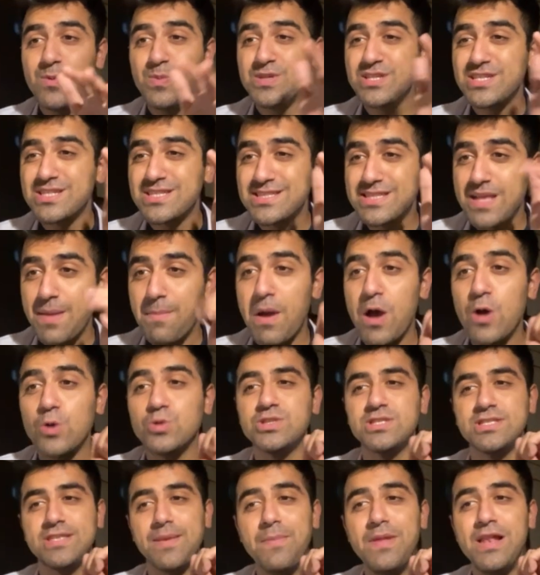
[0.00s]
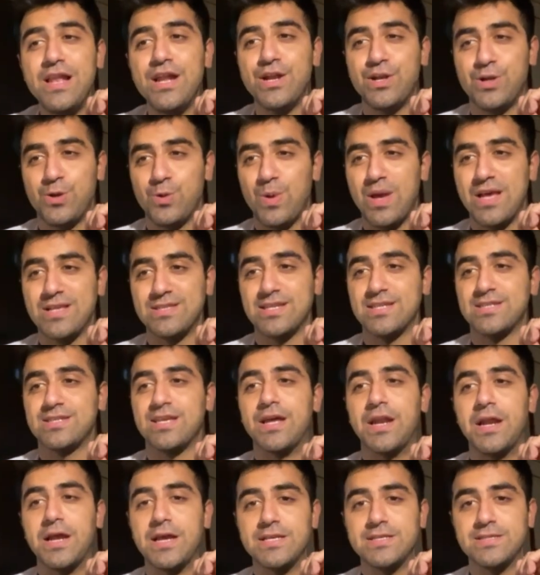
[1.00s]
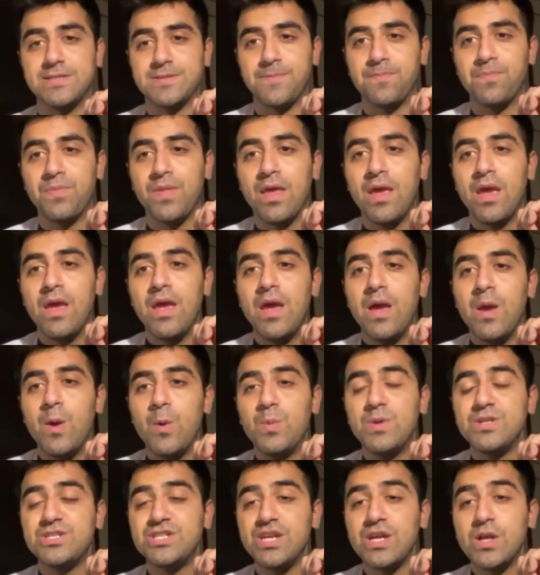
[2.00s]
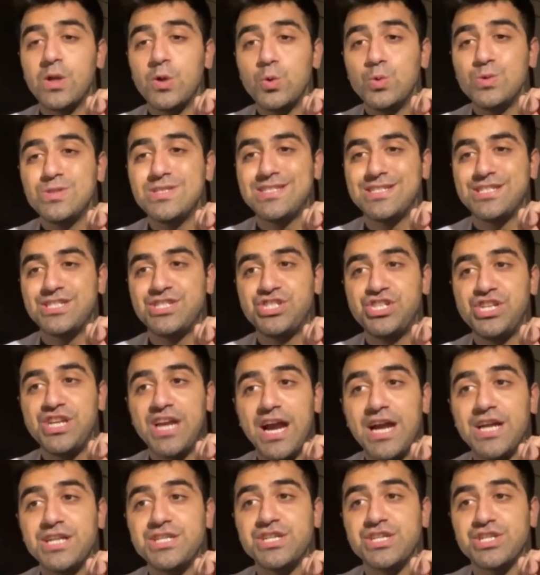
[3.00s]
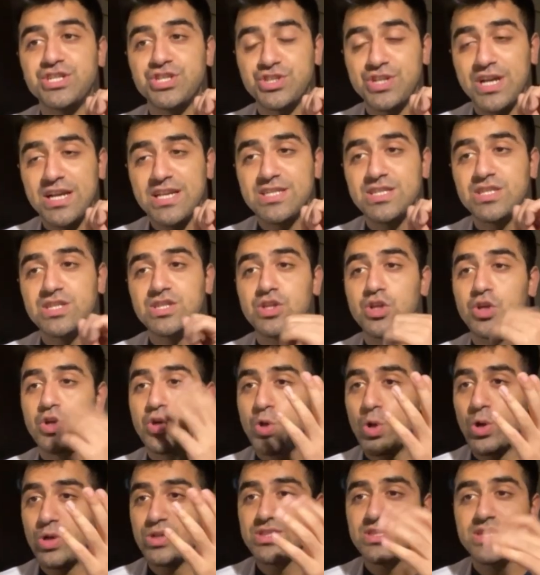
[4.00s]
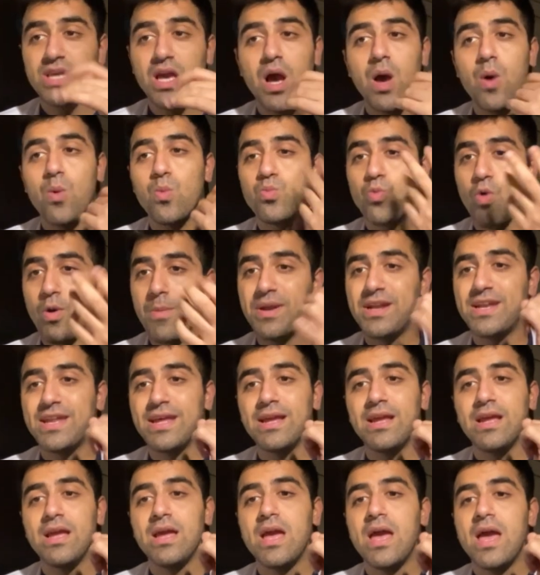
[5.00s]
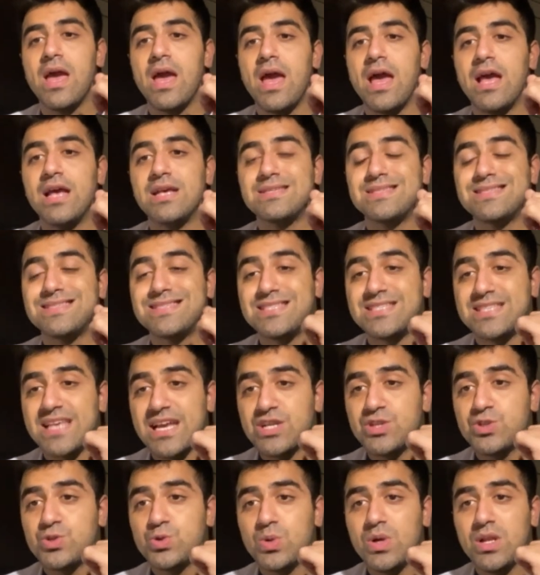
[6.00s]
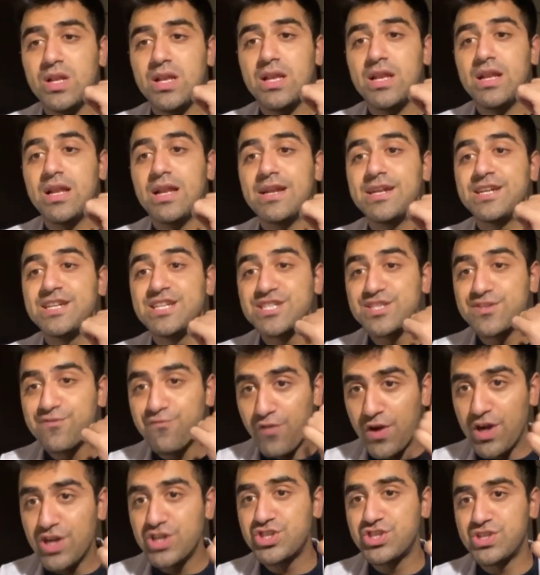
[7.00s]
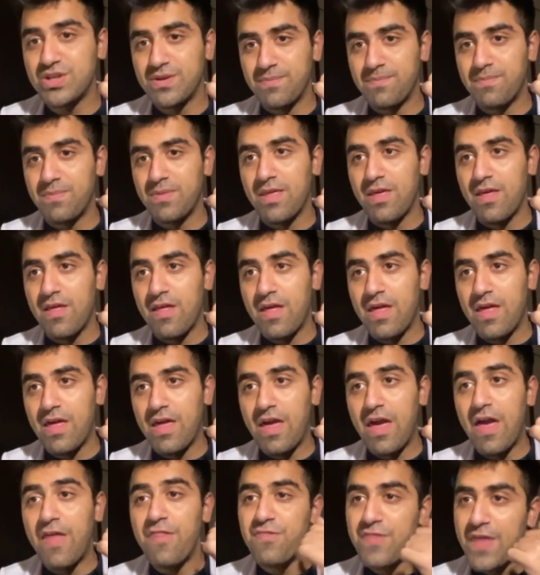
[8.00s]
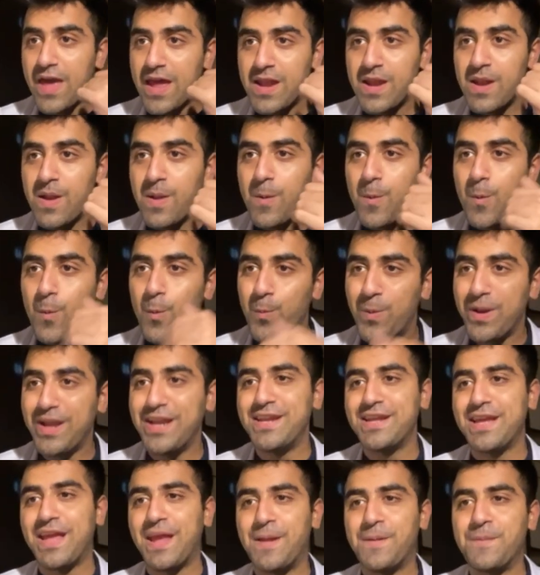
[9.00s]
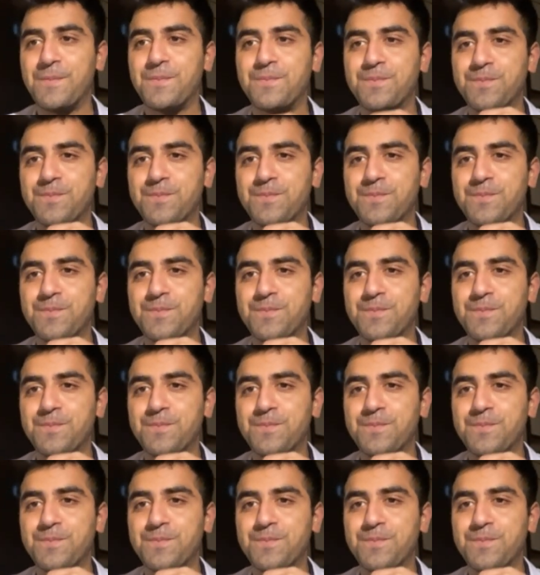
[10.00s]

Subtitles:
which is somehow similar to SSRIs, which includes GI distress, nausea, vomiting, sexual dysfunction, and then weight gain.